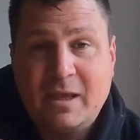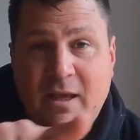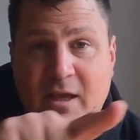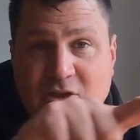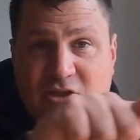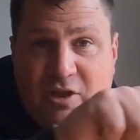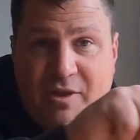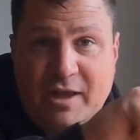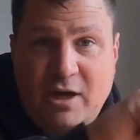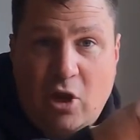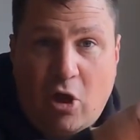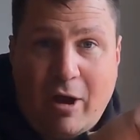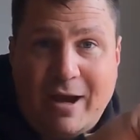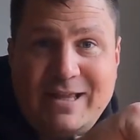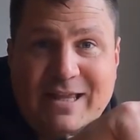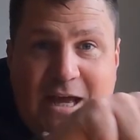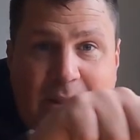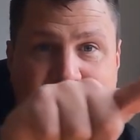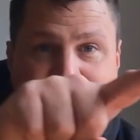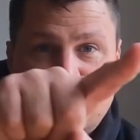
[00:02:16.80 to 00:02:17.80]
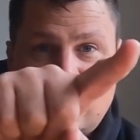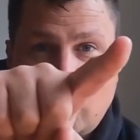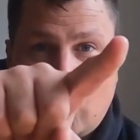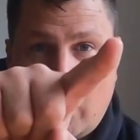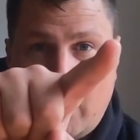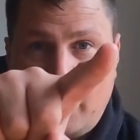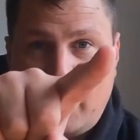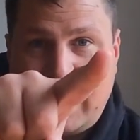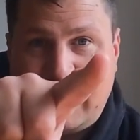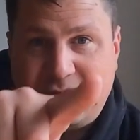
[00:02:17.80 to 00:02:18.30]
so the line down the
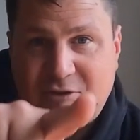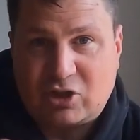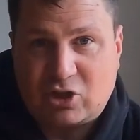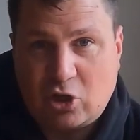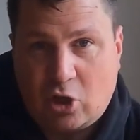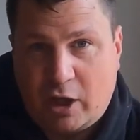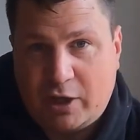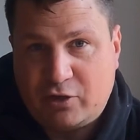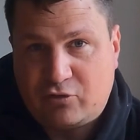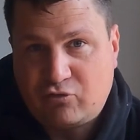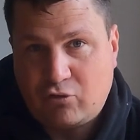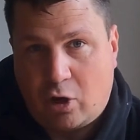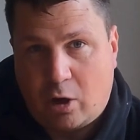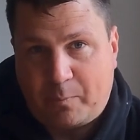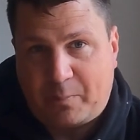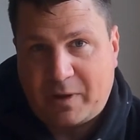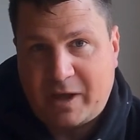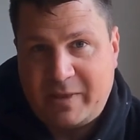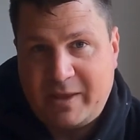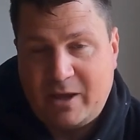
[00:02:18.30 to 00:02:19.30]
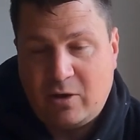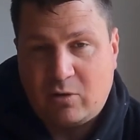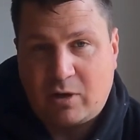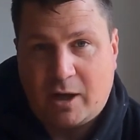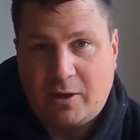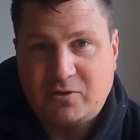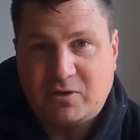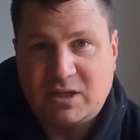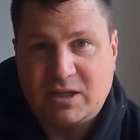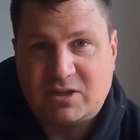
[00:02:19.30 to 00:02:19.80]
side will have a slight drop and then it'll
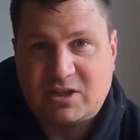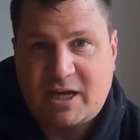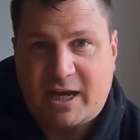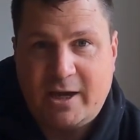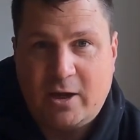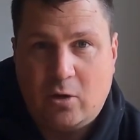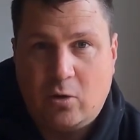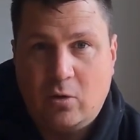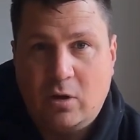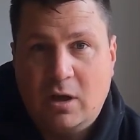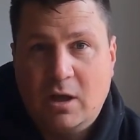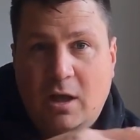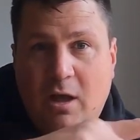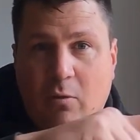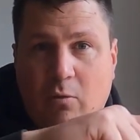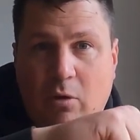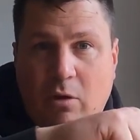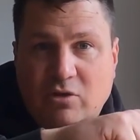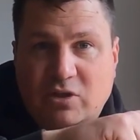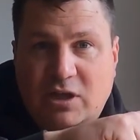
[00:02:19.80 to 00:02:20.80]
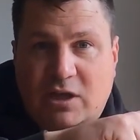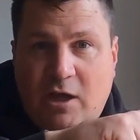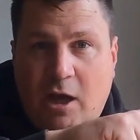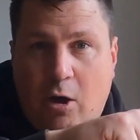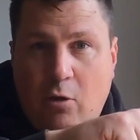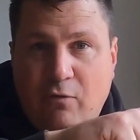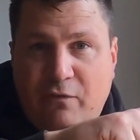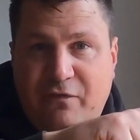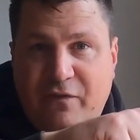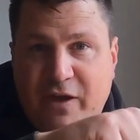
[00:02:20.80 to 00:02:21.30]
go to the tail, whereas a
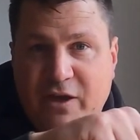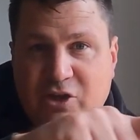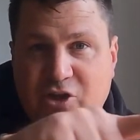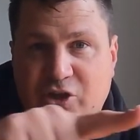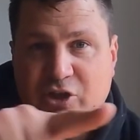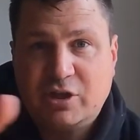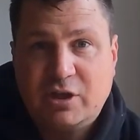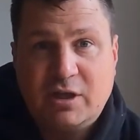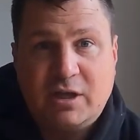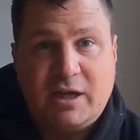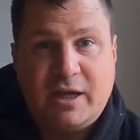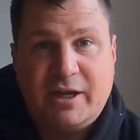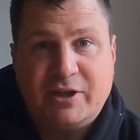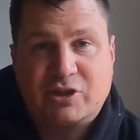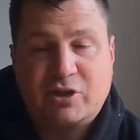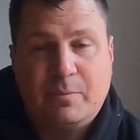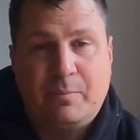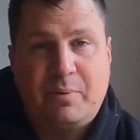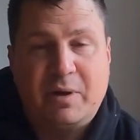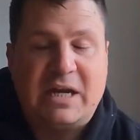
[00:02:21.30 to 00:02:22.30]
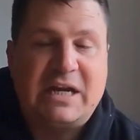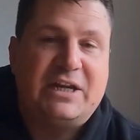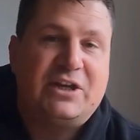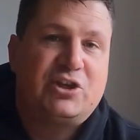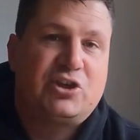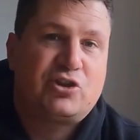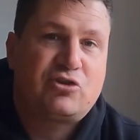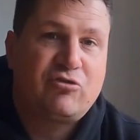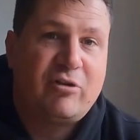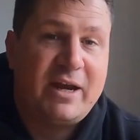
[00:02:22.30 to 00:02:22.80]
coalfish is completely
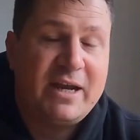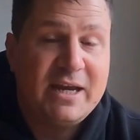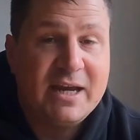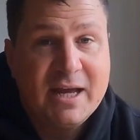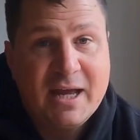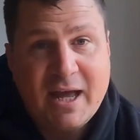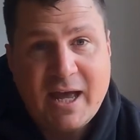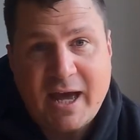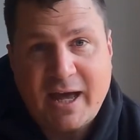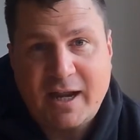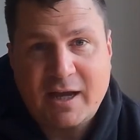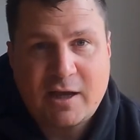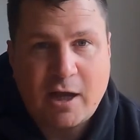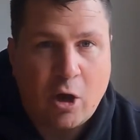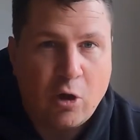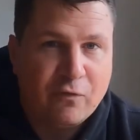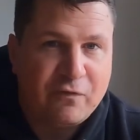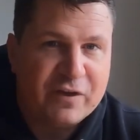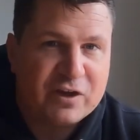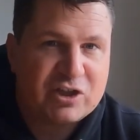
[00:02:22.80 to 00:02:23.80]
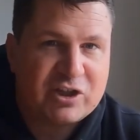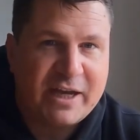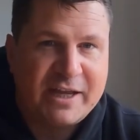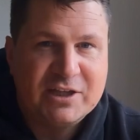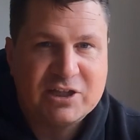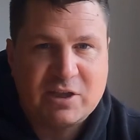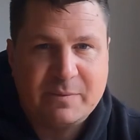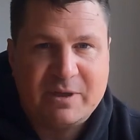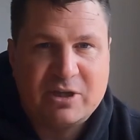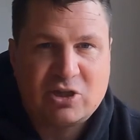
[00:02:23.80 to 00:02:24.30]
straight, and a coalfish
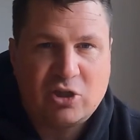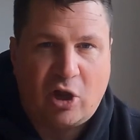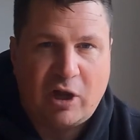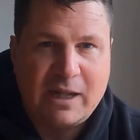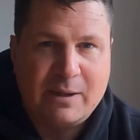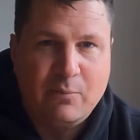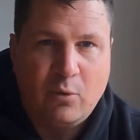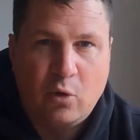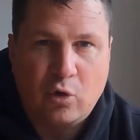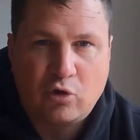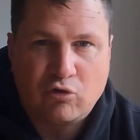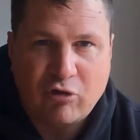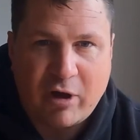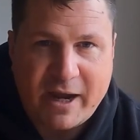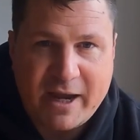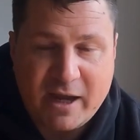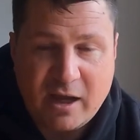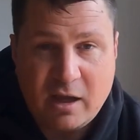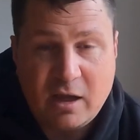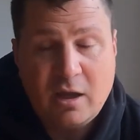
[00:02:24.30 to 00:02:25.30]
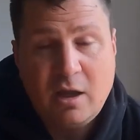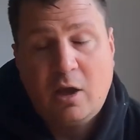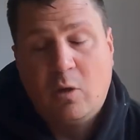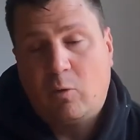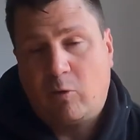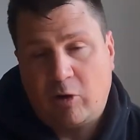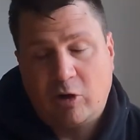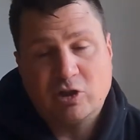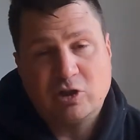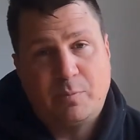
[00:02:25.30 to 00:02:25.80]
tends to be slightly more grayer,
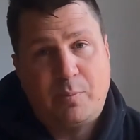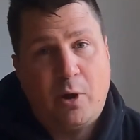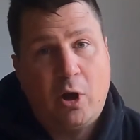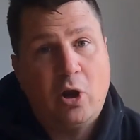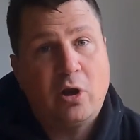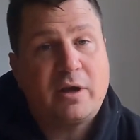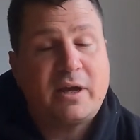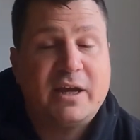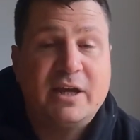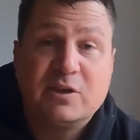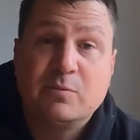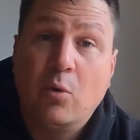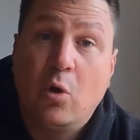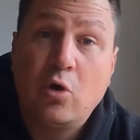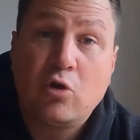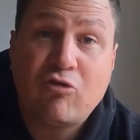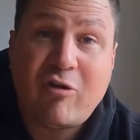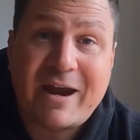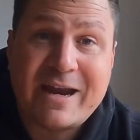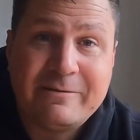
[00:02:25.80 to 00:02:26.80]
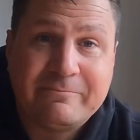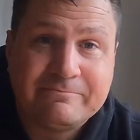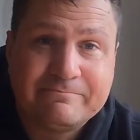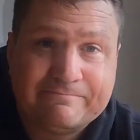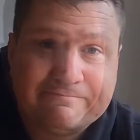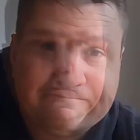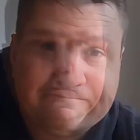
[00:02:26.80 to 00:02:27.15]
whereas a pollock is more green.